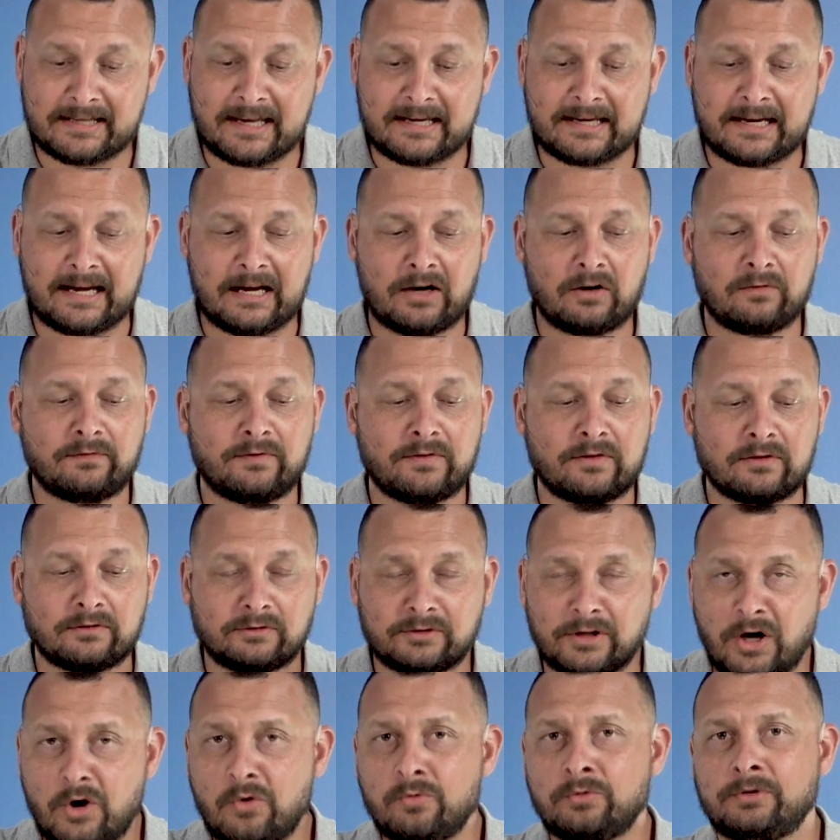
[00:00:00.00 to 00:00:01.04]
They cared for the
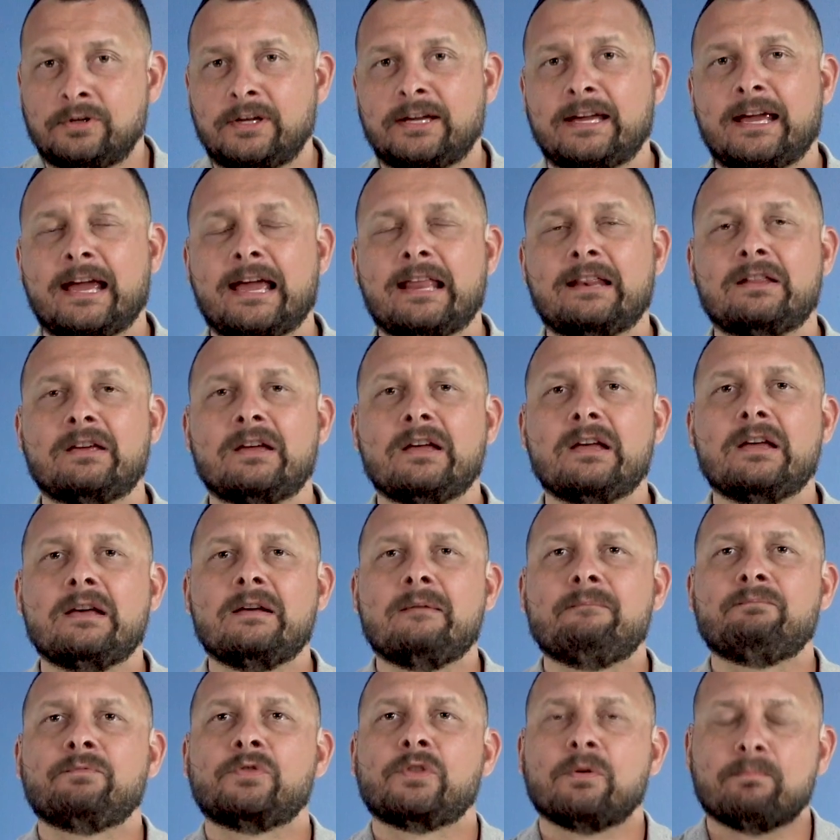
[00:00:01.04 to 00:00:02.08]
lonely and
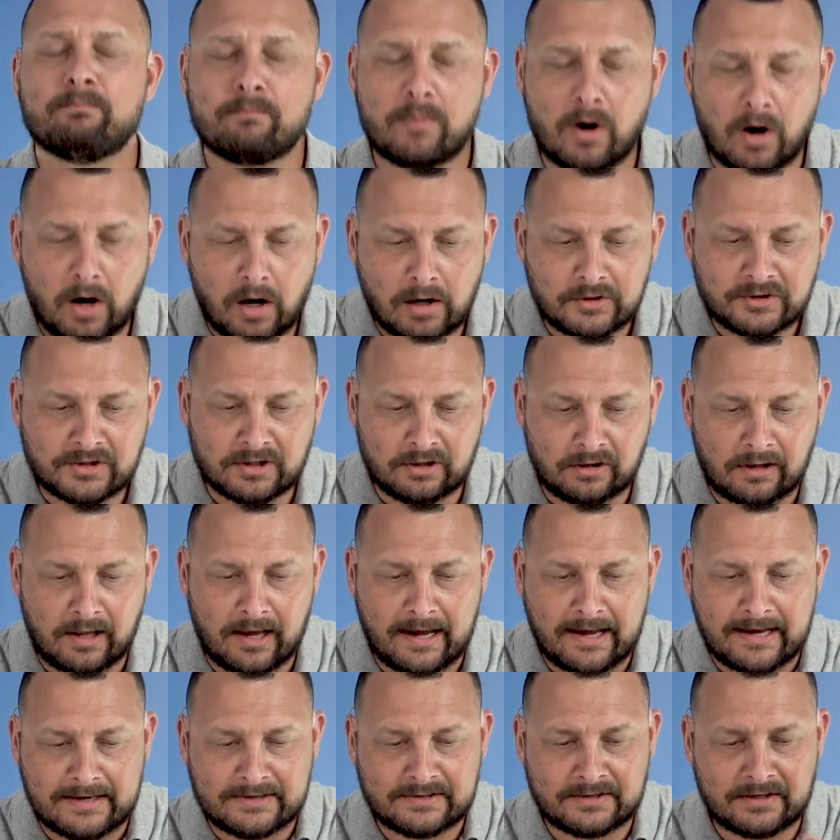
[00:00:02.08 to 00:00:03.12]
the
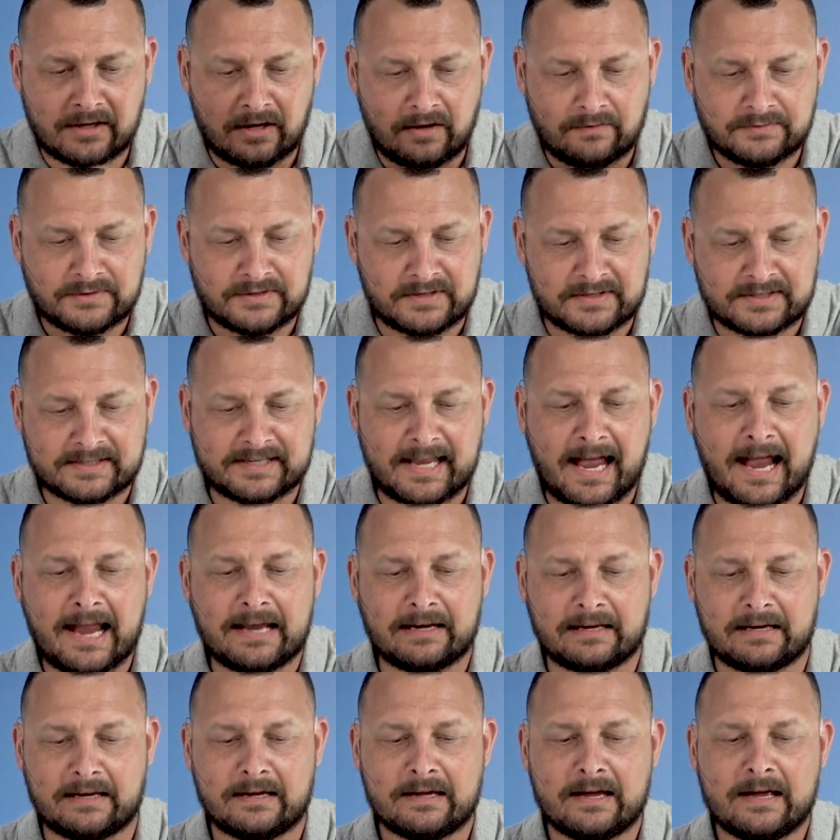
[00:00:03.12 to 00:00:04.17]
marginalized of
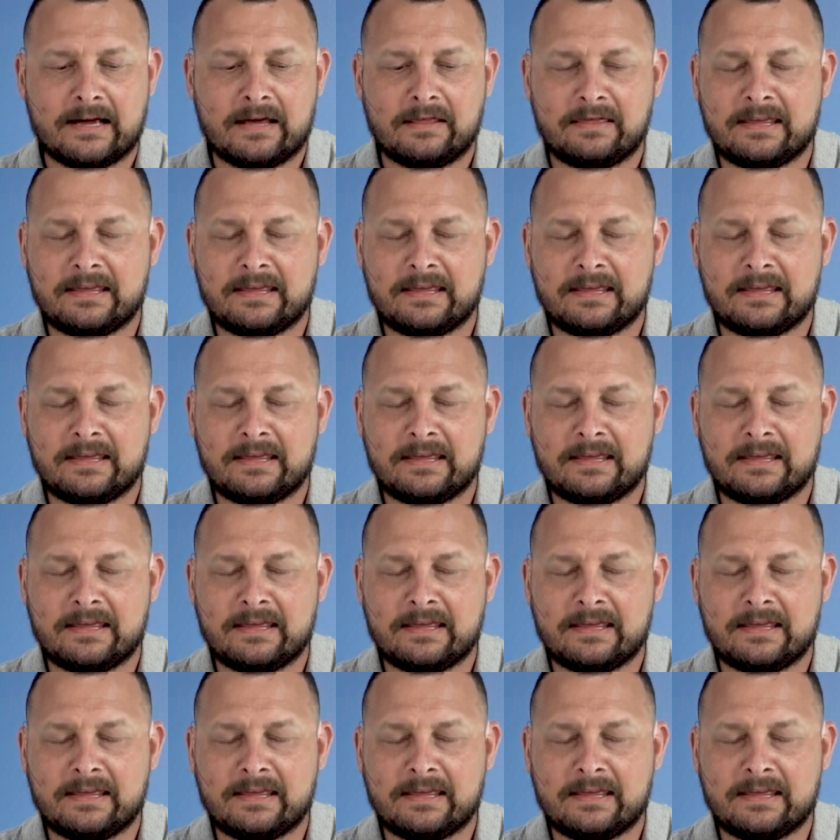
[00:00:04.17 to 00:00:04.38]
society.